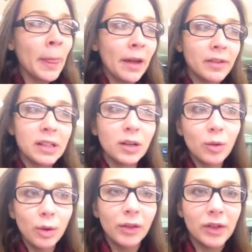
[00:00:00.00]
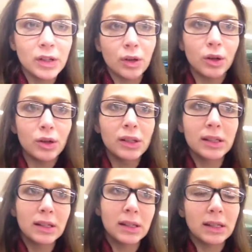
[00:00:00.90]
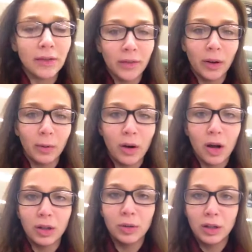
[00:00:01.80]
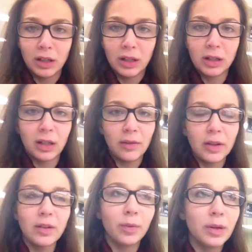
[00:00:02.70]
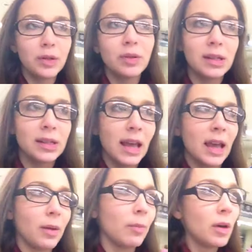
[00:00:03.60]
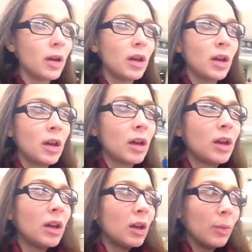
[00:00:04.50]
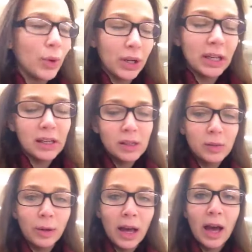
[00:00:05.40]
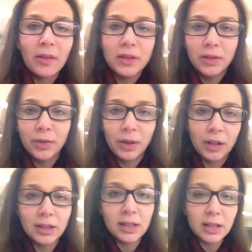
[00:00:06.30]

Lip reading: every single one of us girls is different. We're all unique. Even if we do the same bookings, we have different